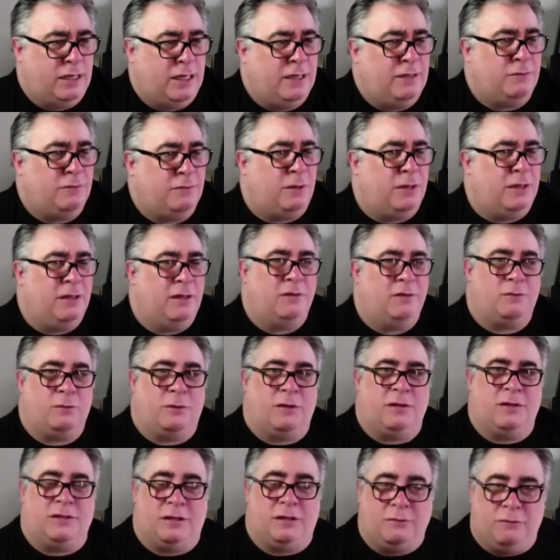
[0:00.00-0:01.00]
He's one of those
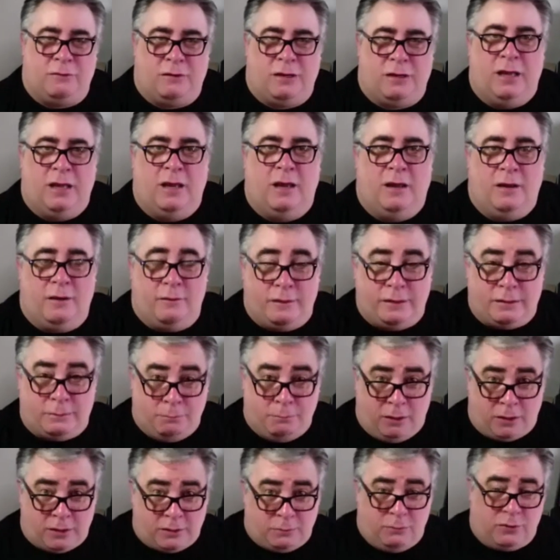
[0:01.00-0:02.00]
ones who is
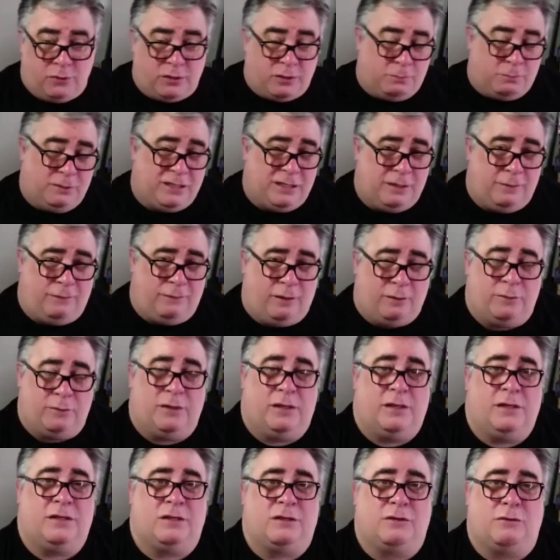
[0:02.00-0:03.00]
much more specific with
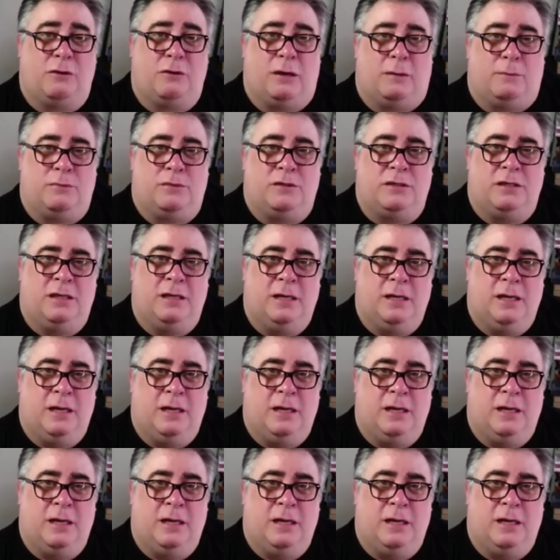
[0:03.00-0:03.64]
his scripts,